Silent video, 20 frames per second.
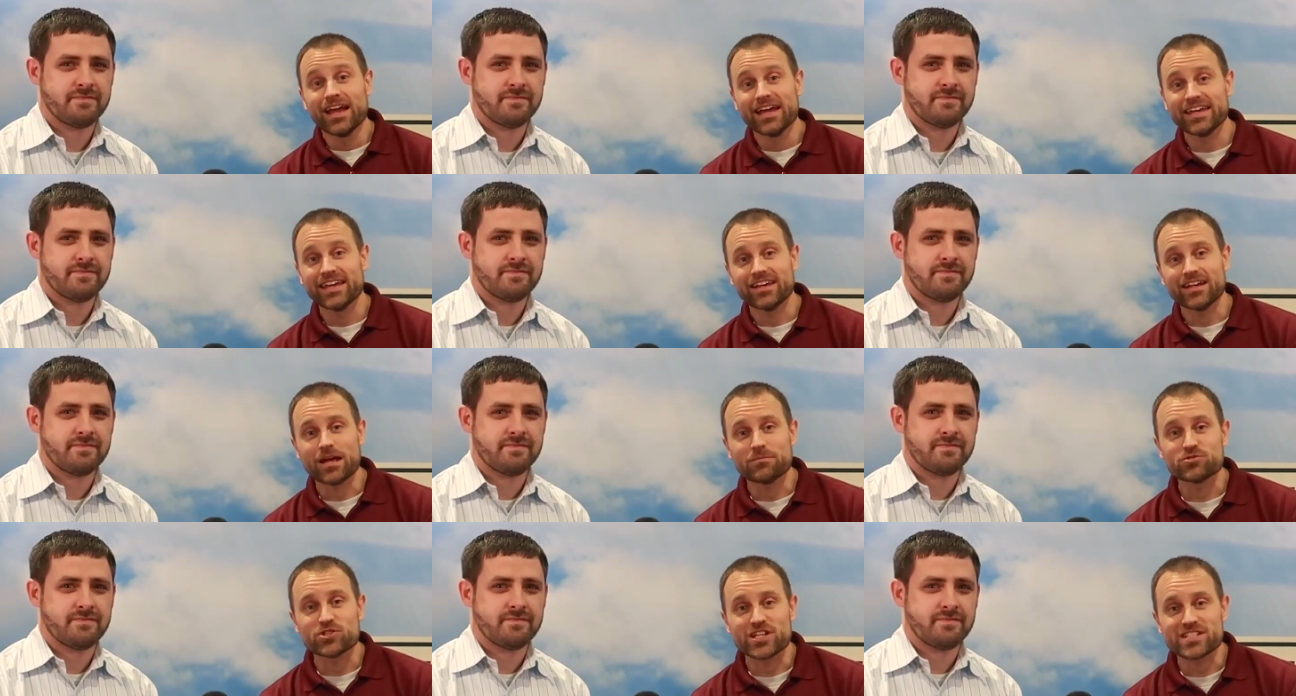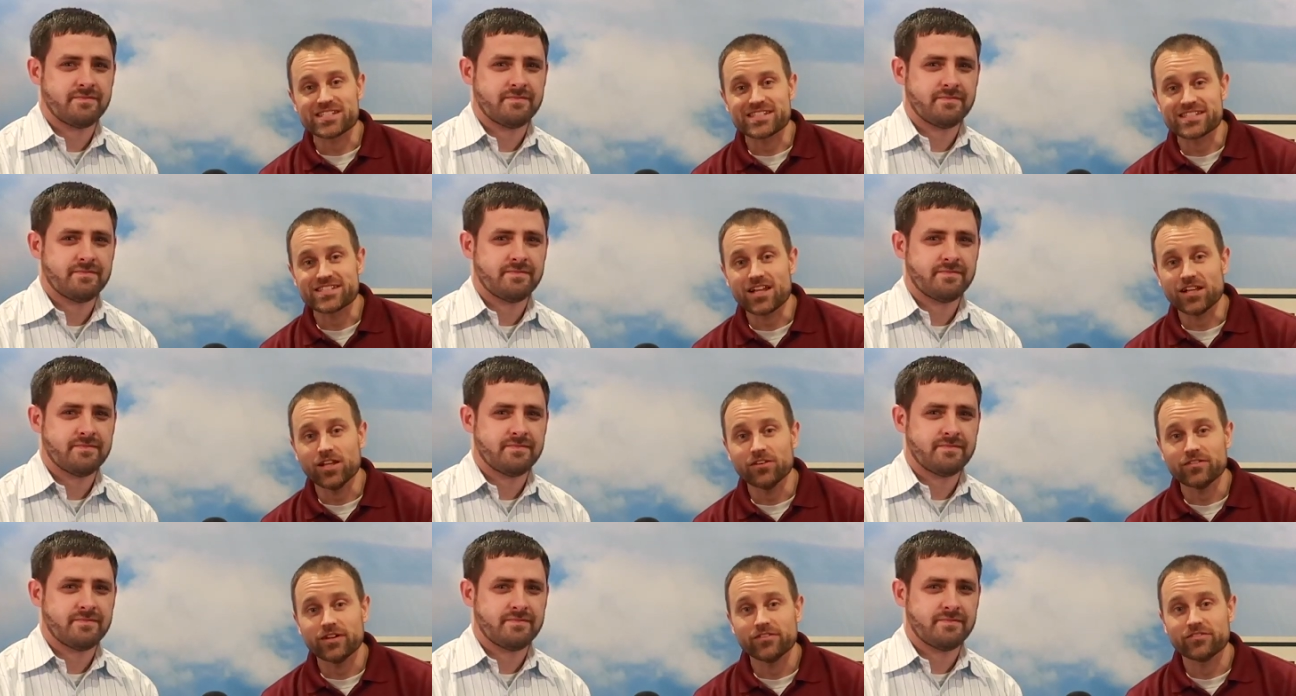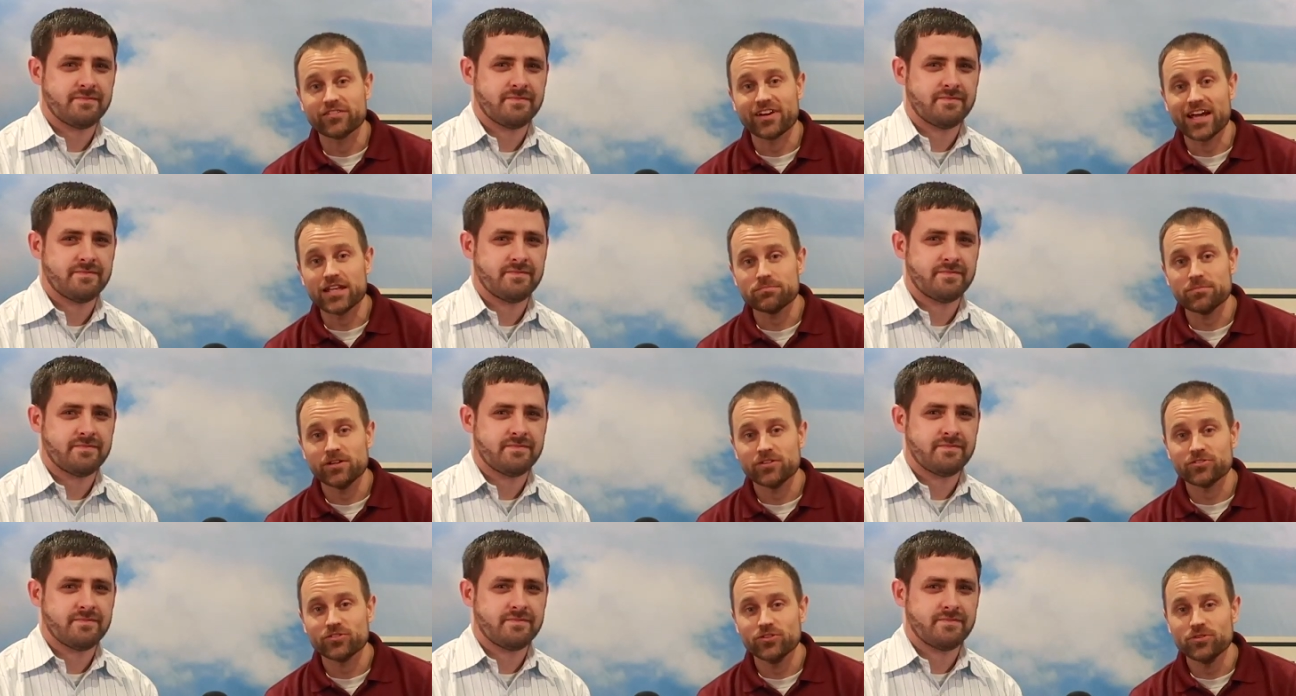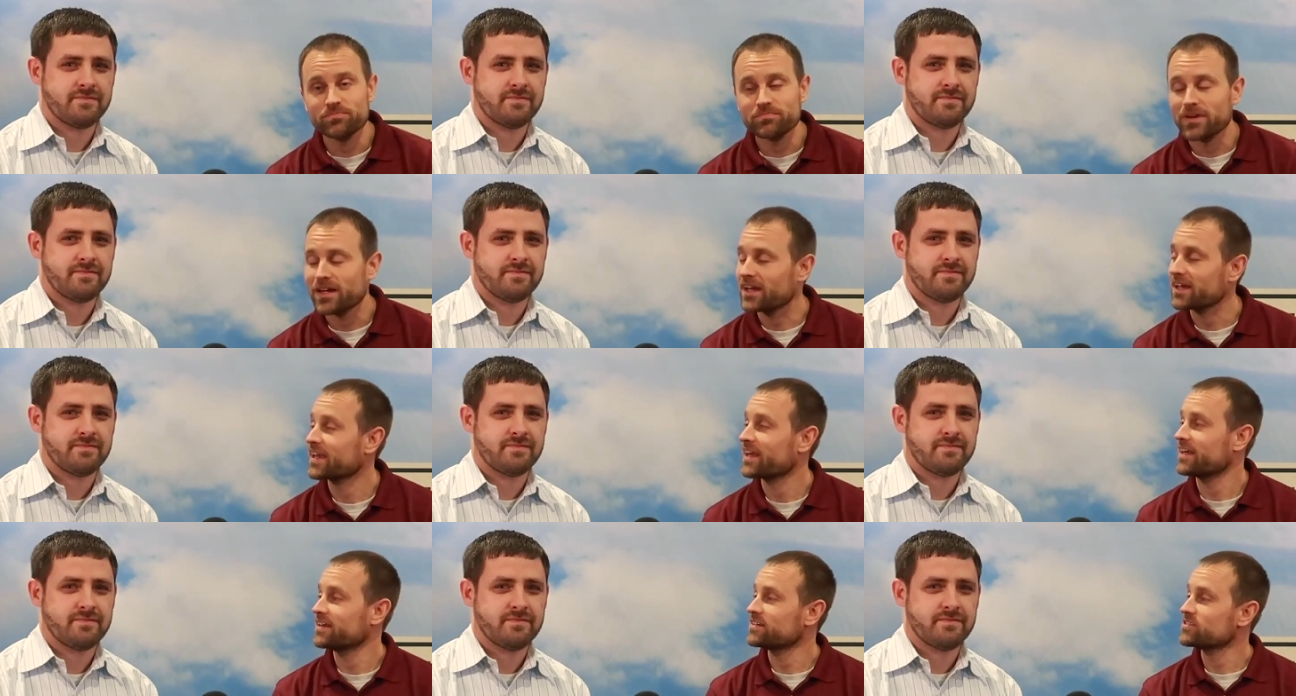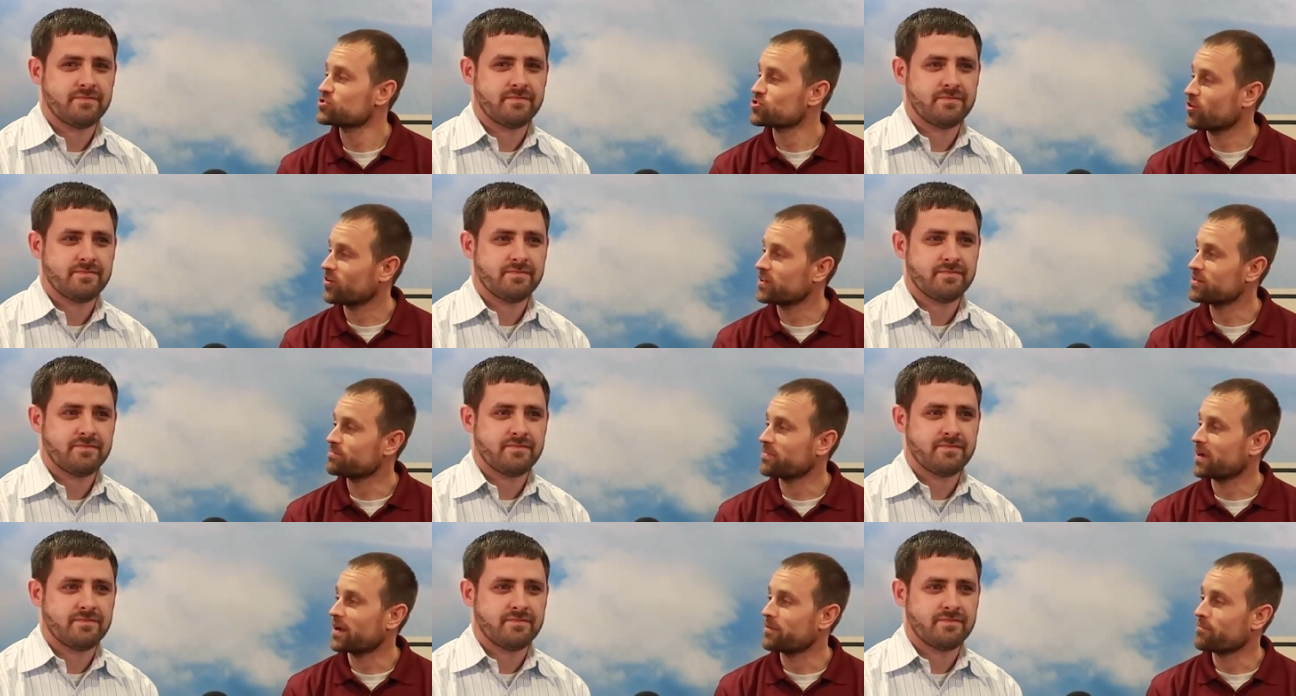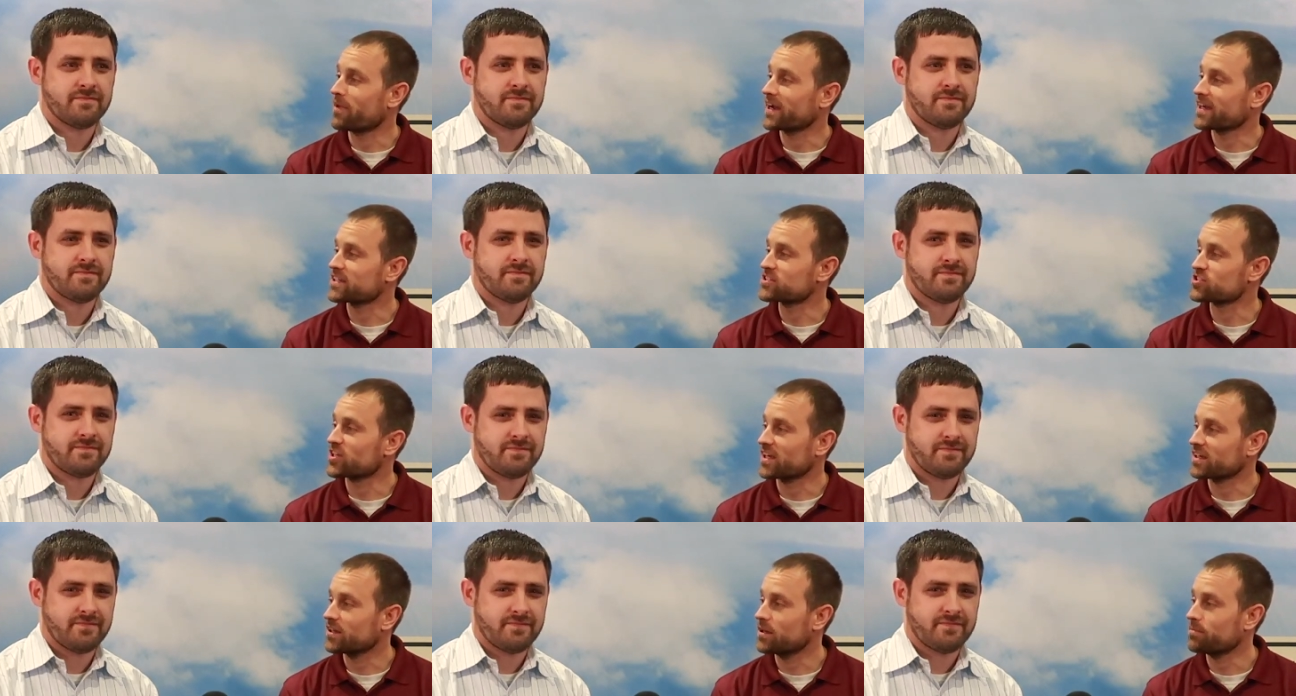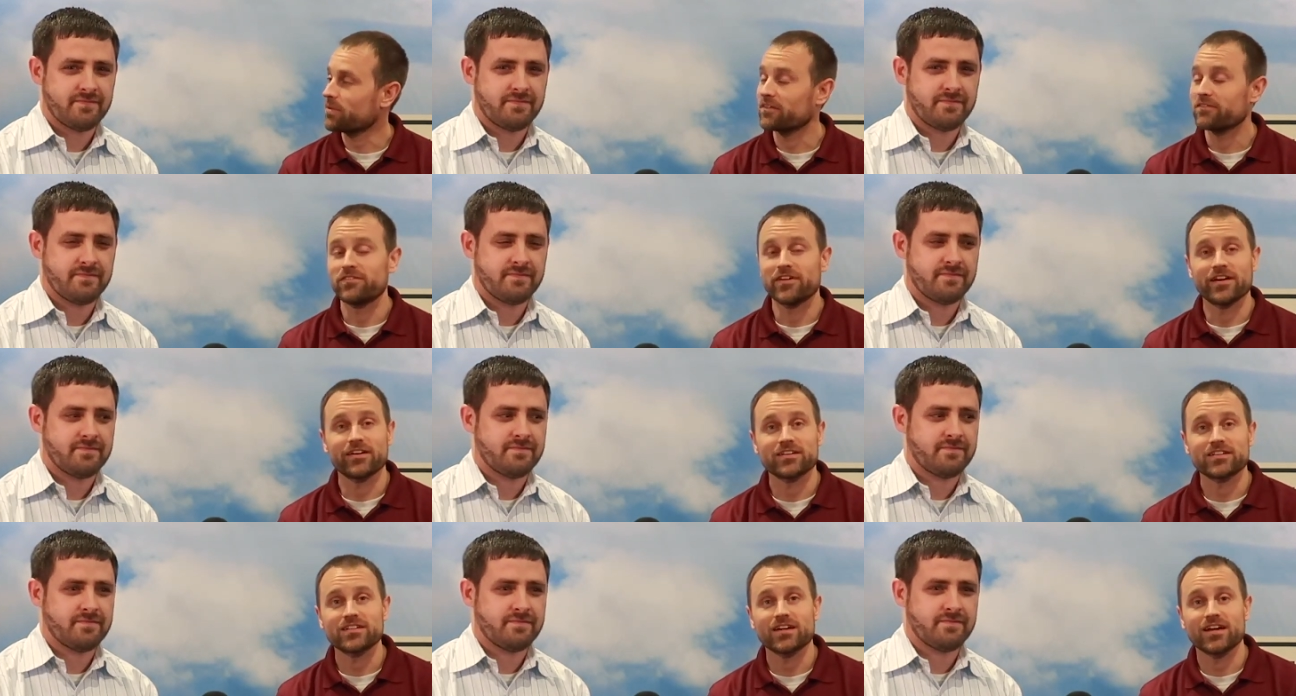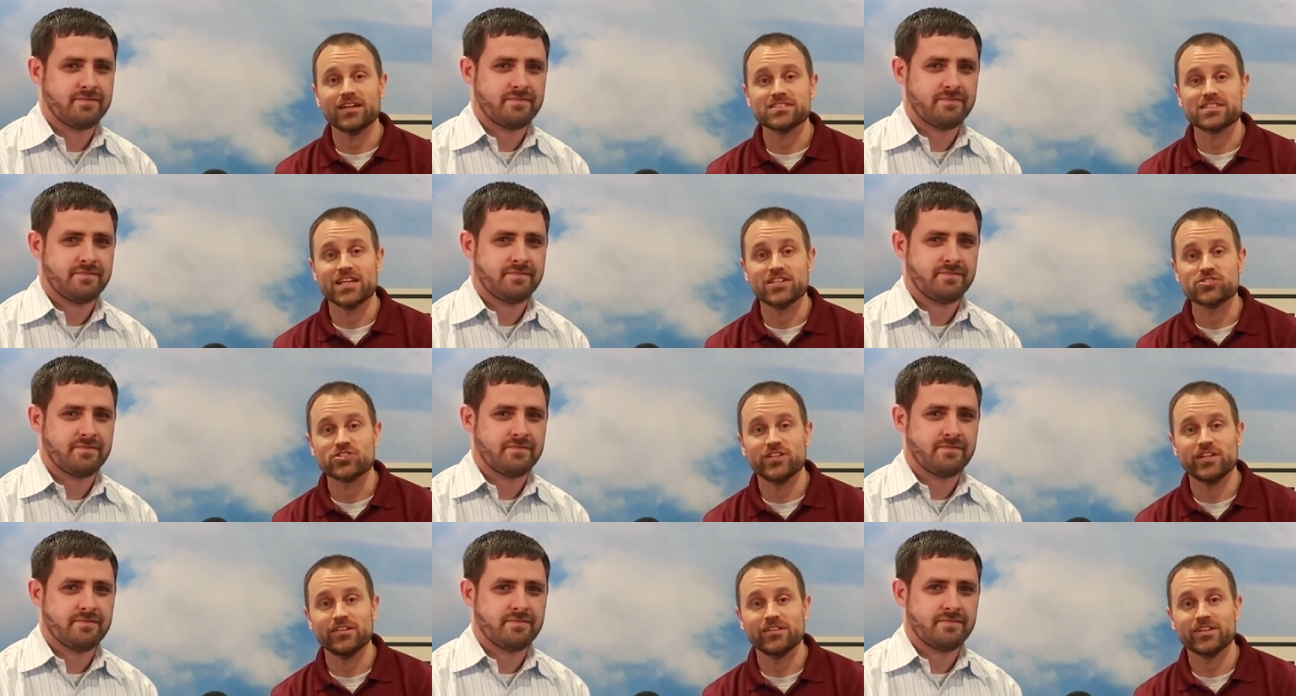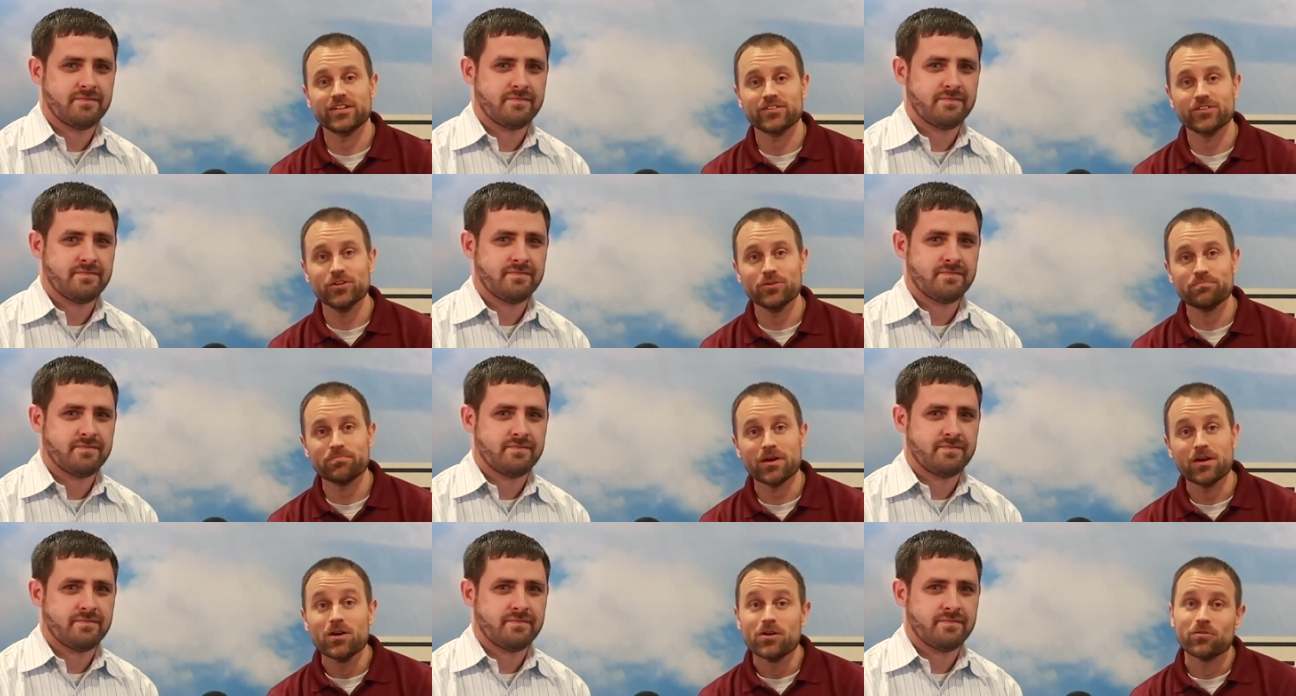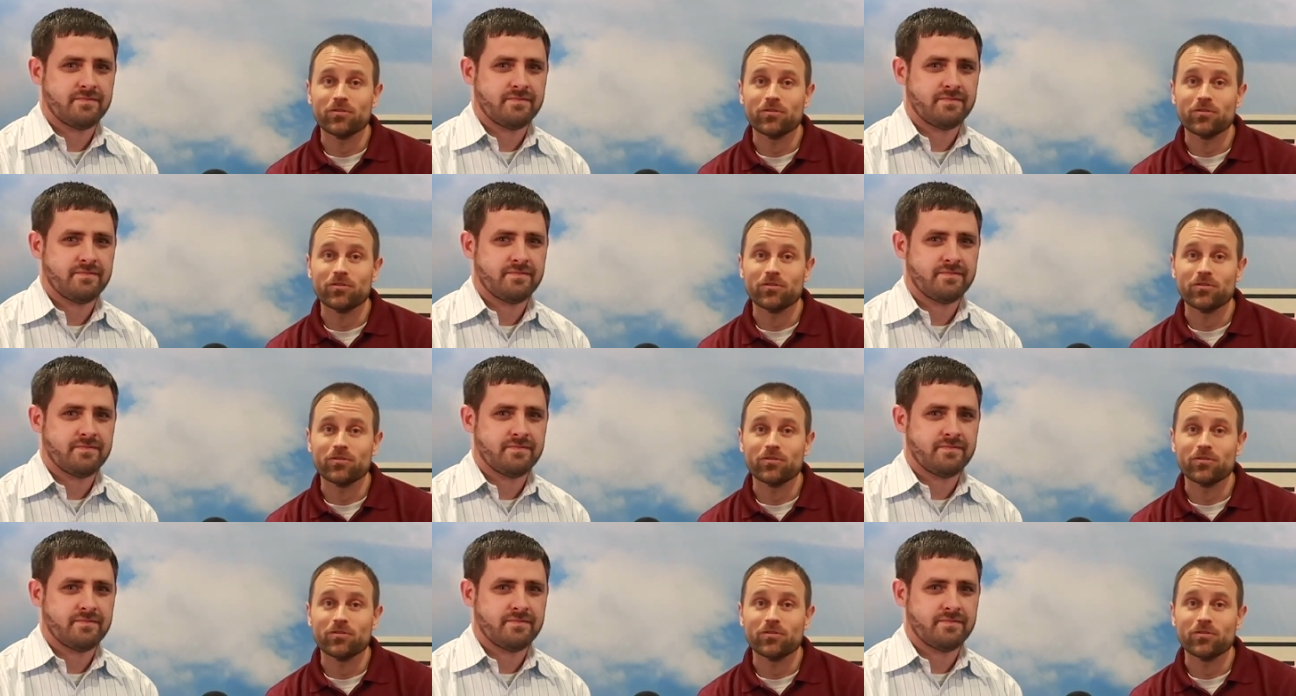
Speaker 1: Again, I'm Jason Sullivan of Rathbone Group, again joined by Mike Jacob of Veritas Engineering Group.